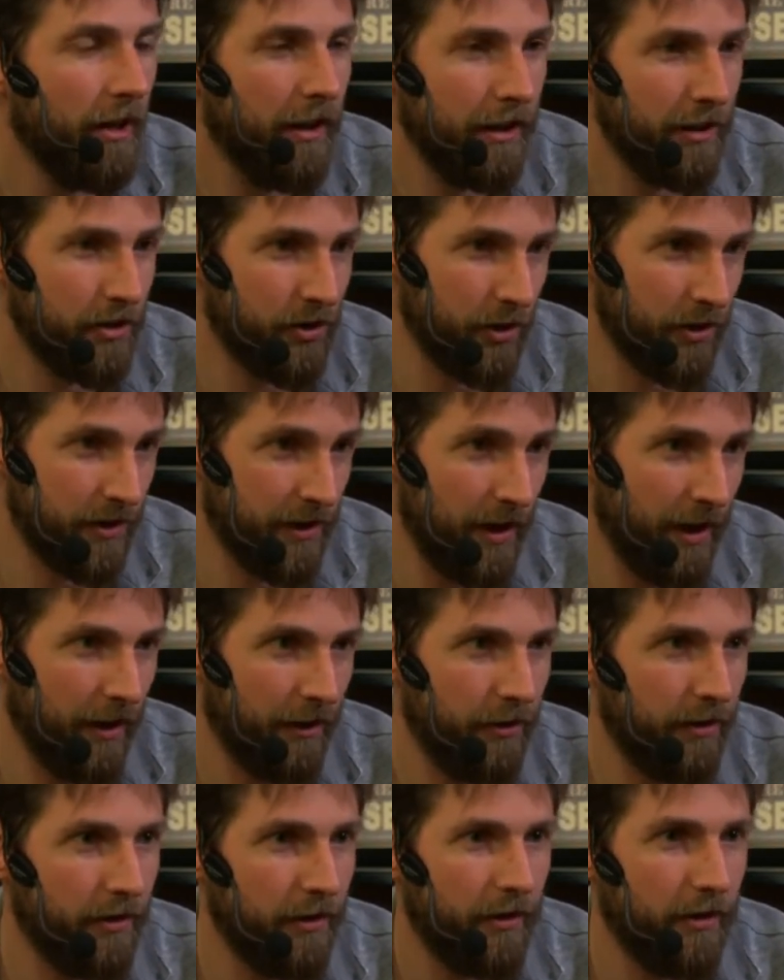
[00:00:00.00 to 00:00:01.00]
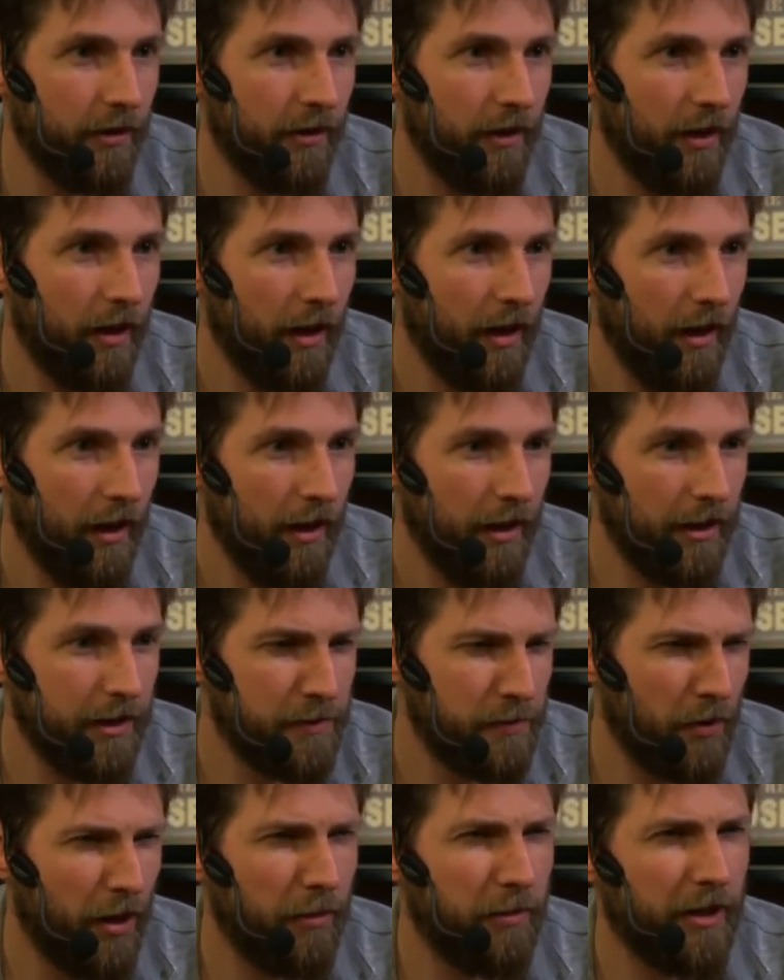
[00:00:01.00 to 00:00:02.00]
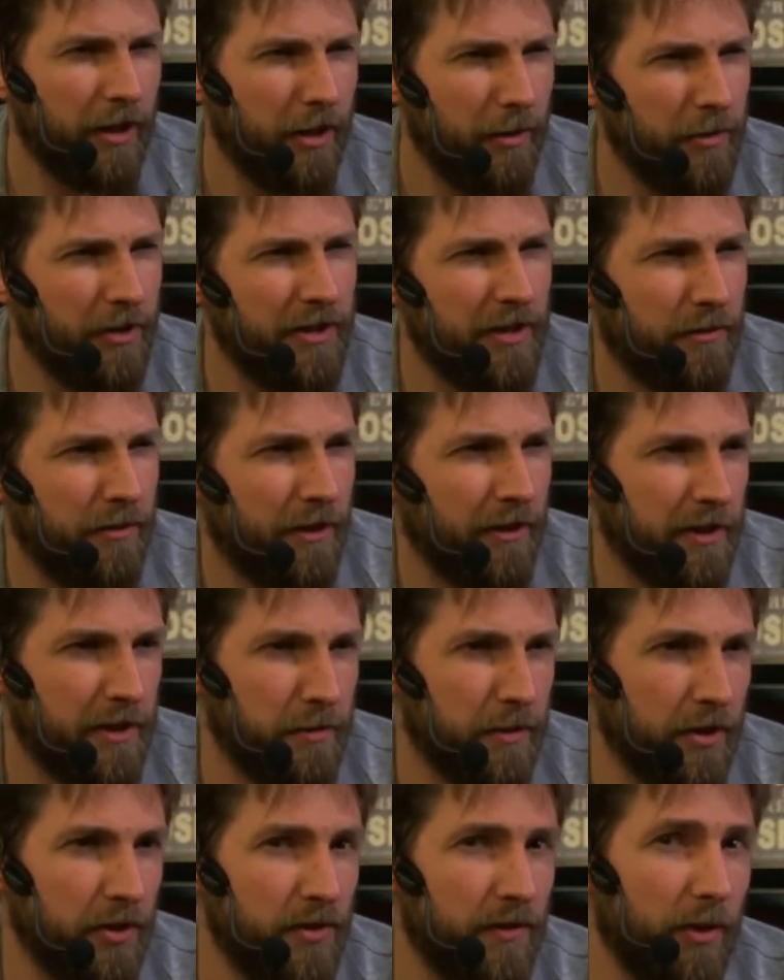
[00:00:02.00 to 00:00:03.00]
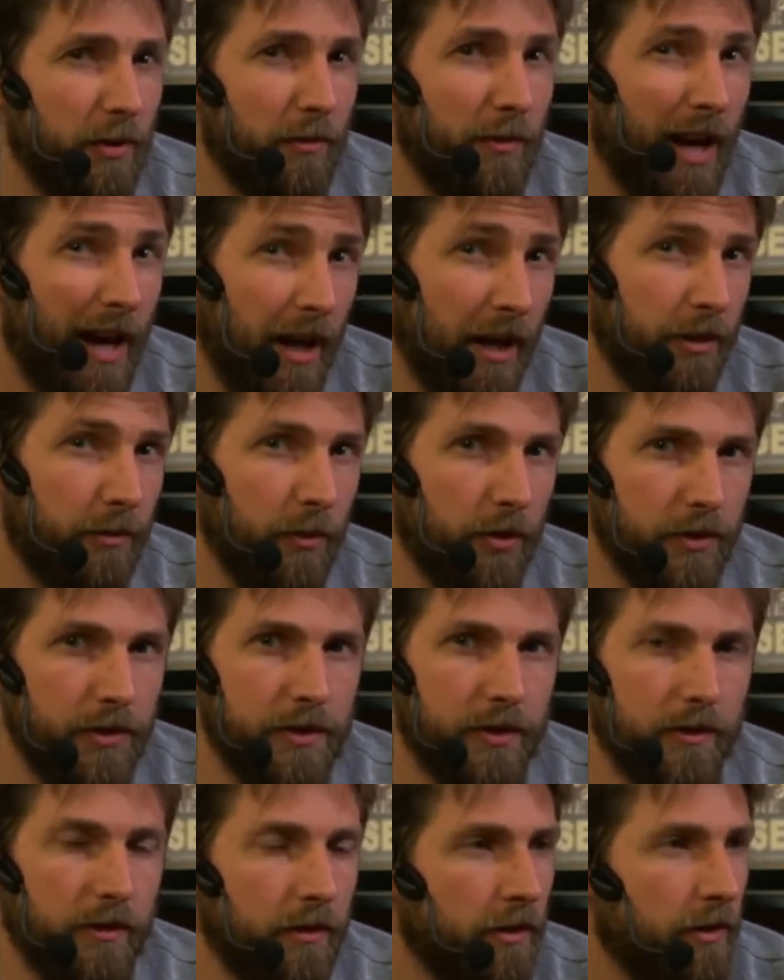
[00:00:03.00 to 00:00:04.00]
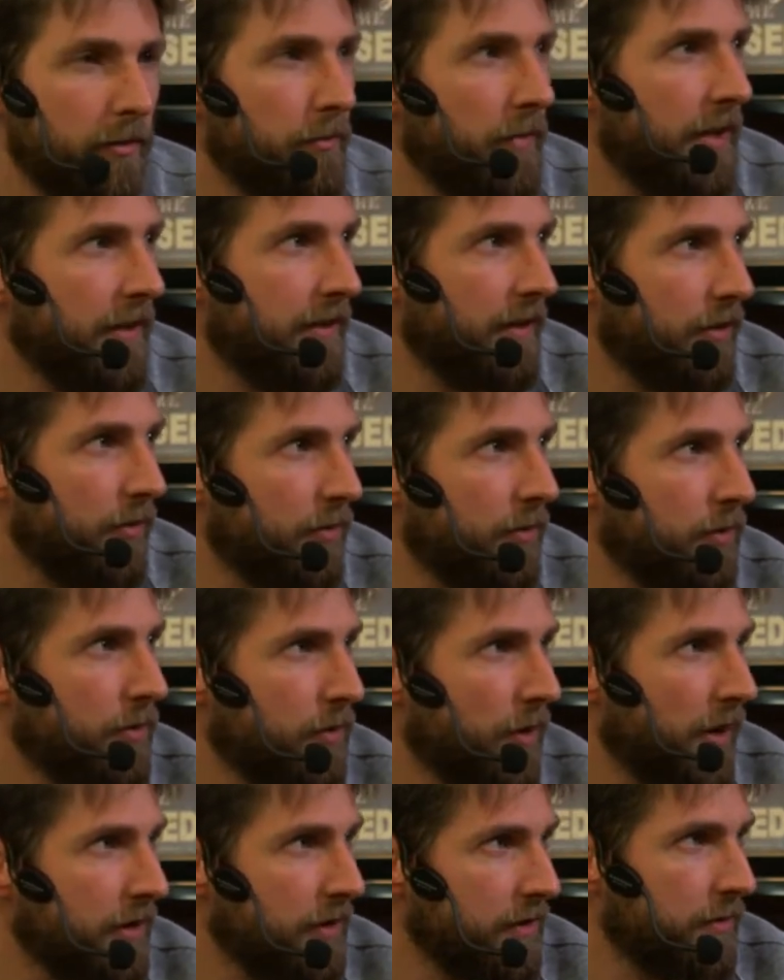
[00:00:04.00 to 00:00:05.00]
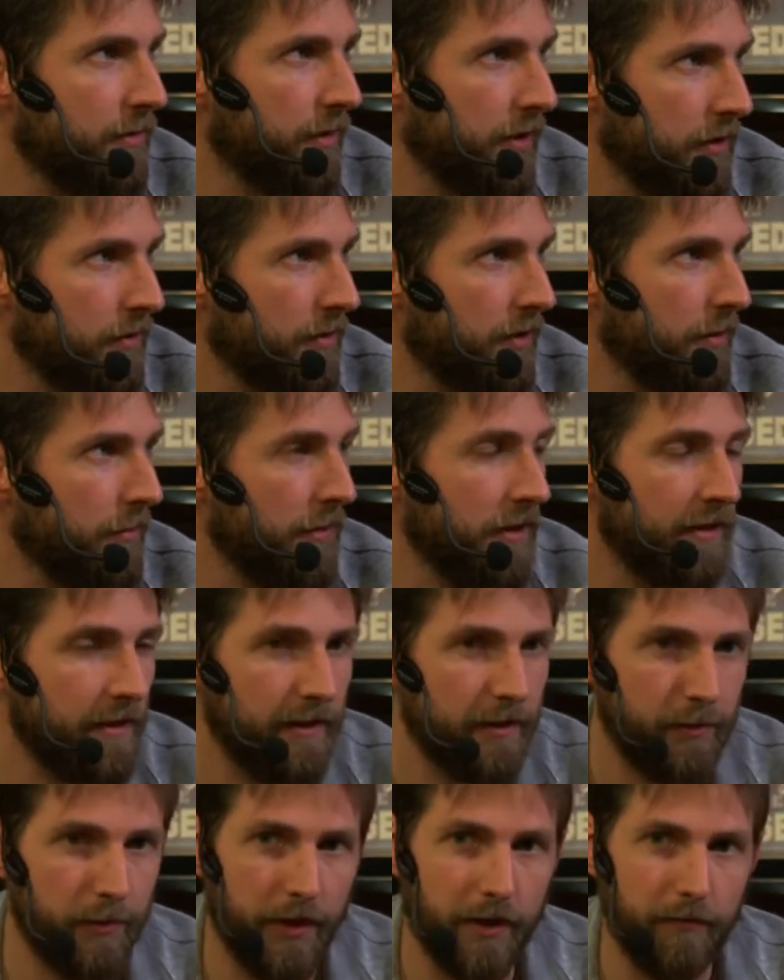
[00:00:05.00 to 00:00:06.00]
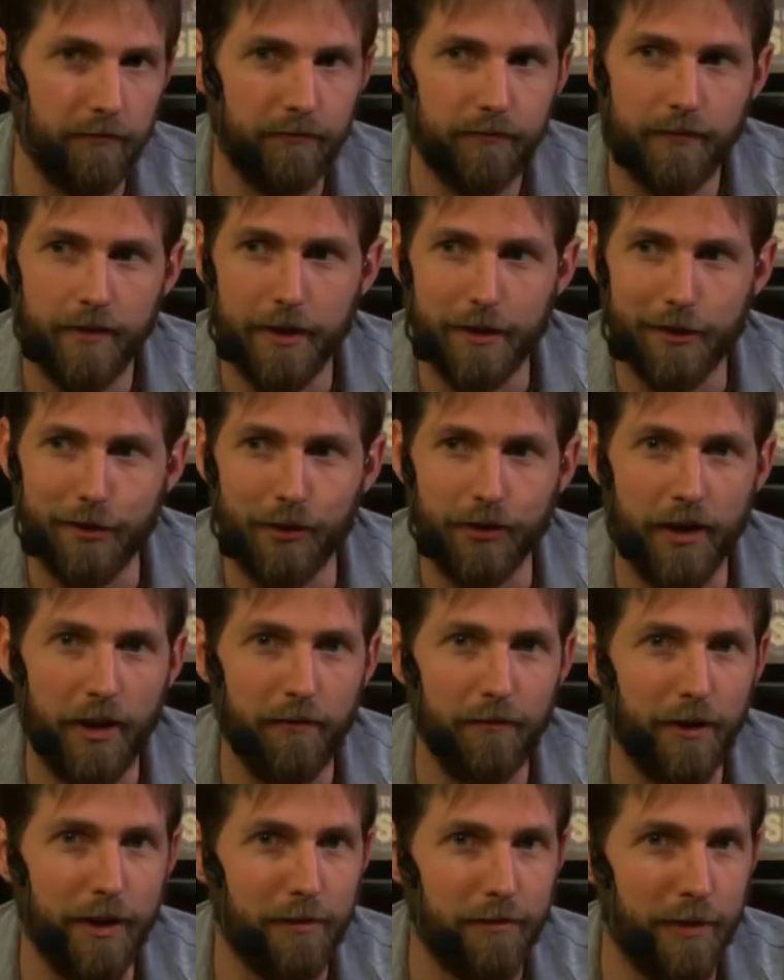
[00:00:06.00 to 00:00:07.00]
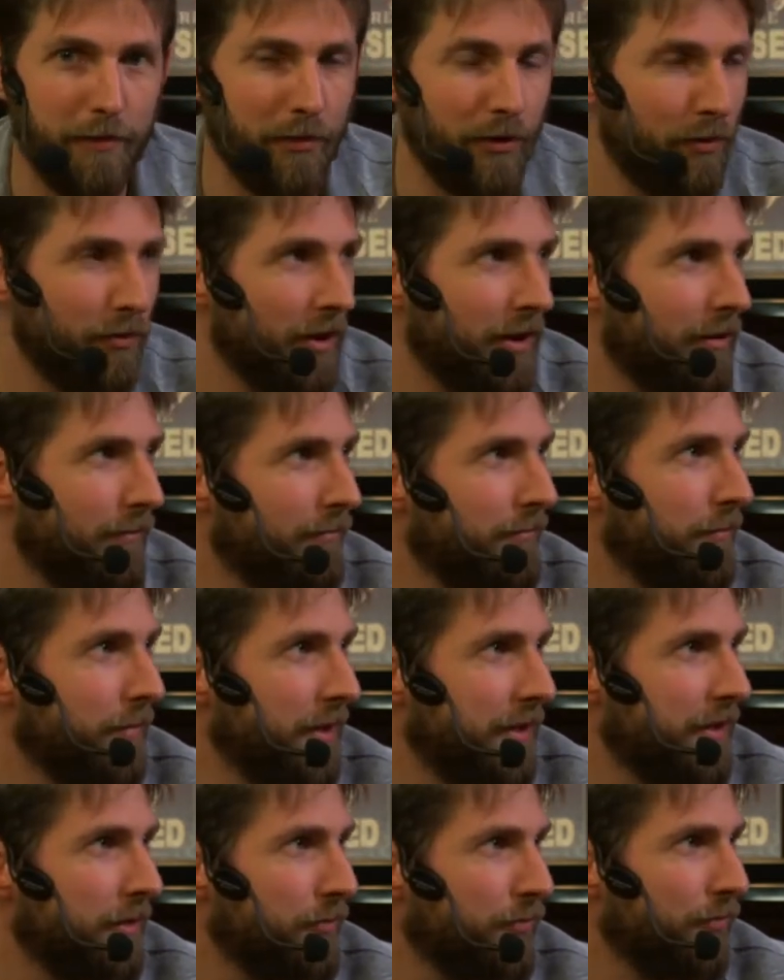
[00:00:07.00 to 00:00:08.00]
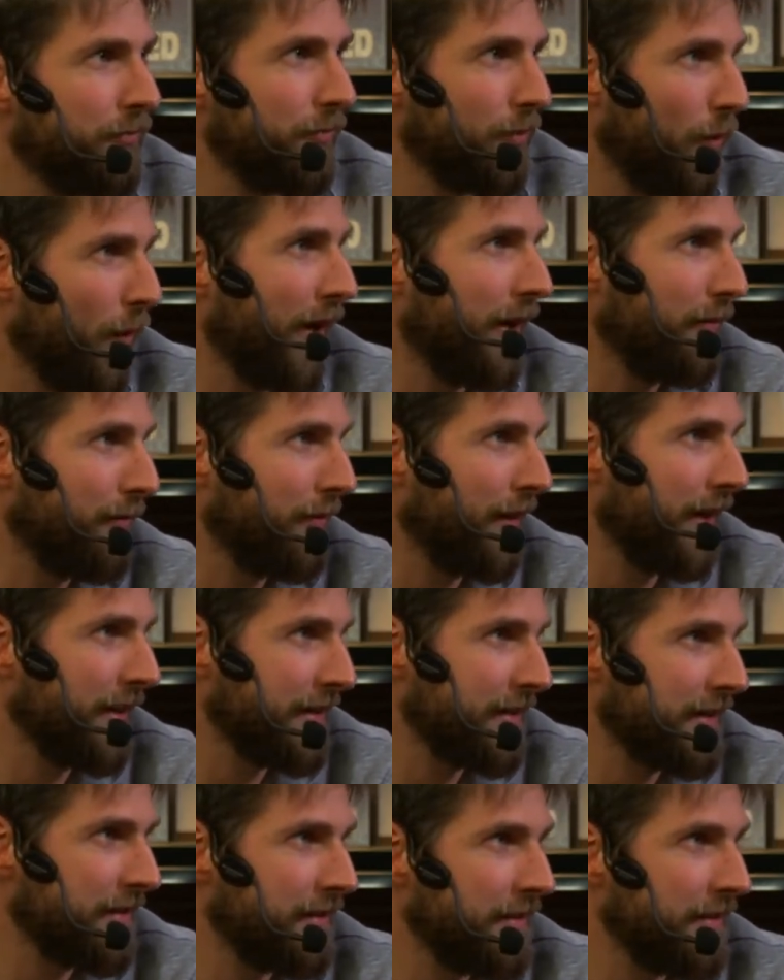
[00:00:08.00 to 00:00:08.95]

It's just it's probably going to be a different experience from hard mode, so it might take a few tries to actually beat it, but there's no doubt that people will beat it quite fast.